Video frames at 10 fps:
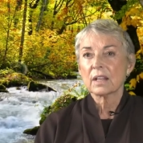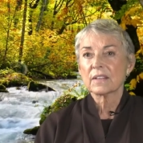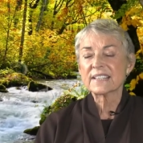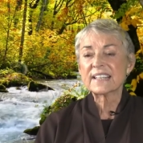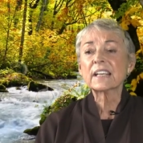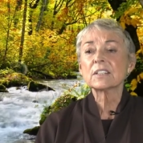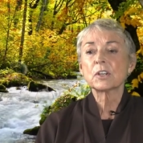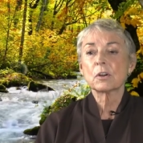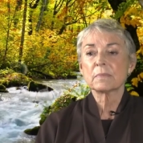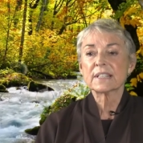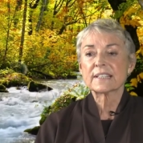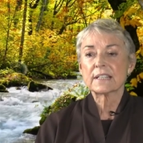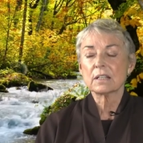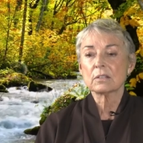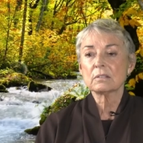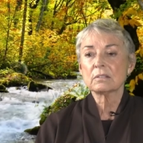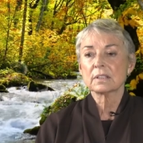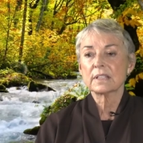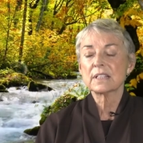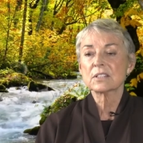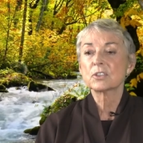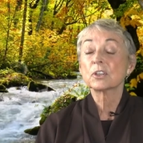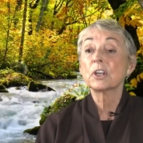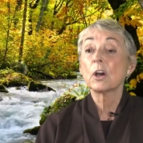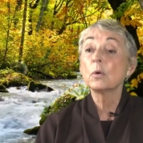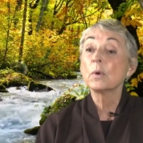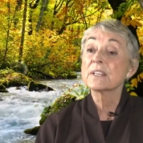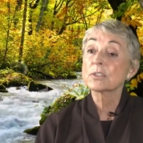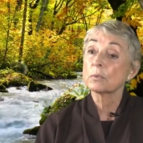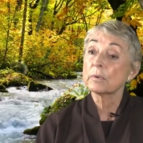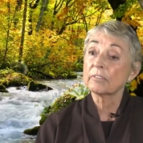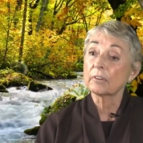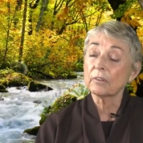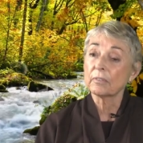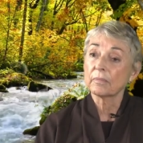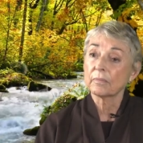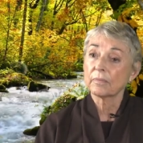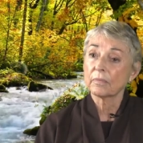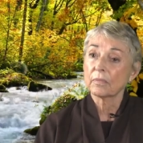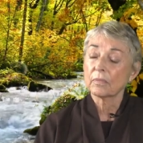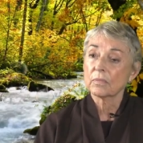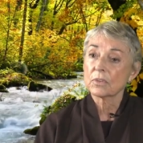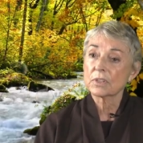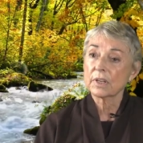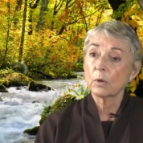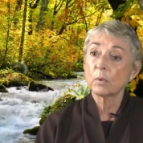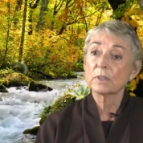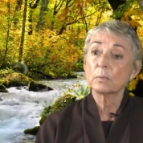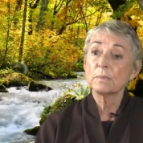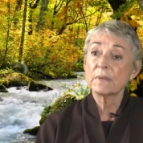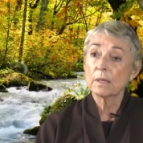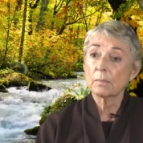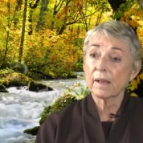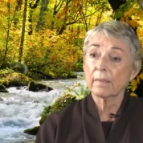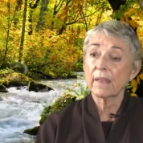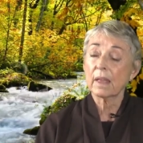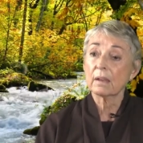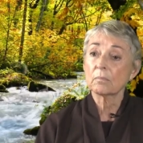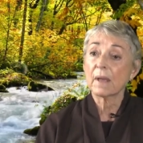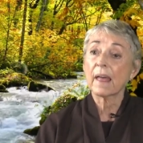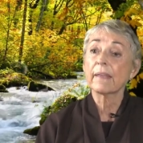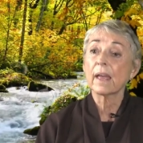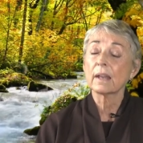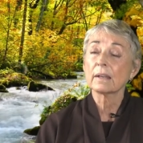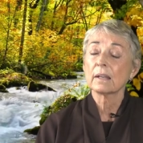The second Dharma seal is to go as a river. So now what do we mean about that, by that?